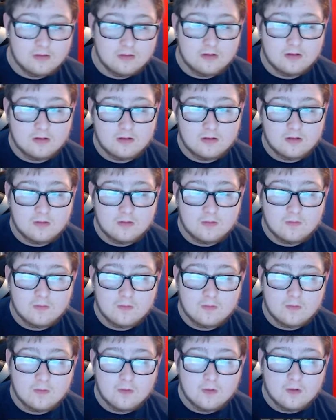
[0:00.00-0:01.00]

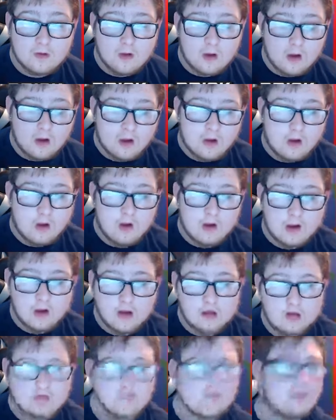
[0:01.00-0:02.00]

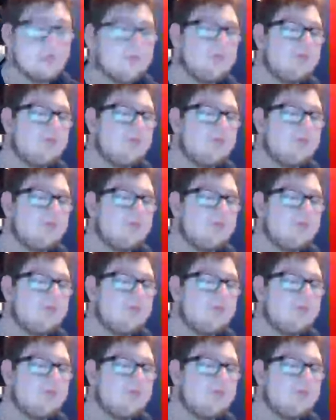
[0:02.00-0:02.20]
(no one is talking)